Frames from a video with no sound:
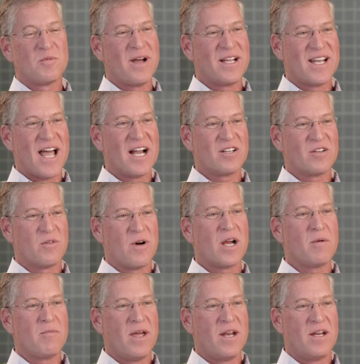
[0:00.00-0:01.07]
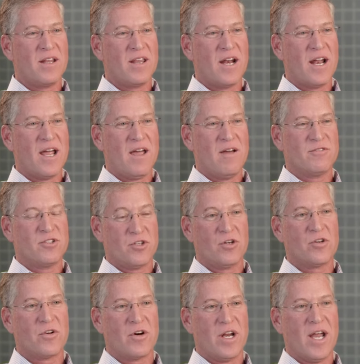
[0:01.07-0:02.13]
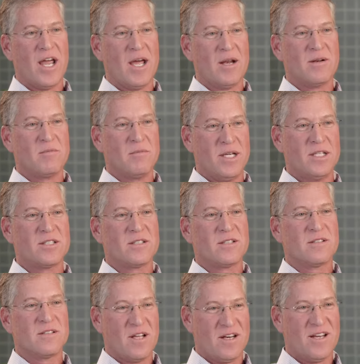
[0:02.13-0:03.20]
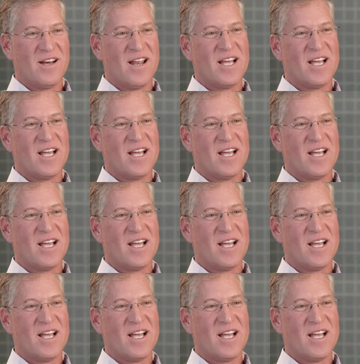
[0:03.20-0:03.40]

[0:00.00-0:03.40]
So my doctor recommended that I have surgery at Mease Dunedin